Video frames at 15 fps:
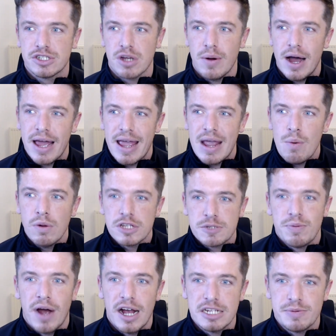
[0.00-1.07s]
So it
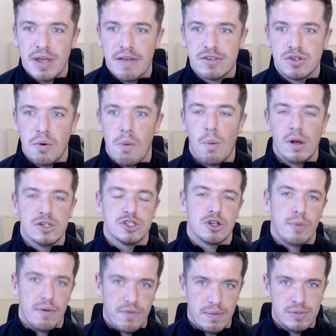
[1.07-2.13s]
wouldn't surprise me if someone was
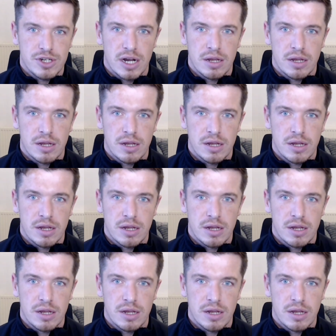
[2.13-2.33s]
to come in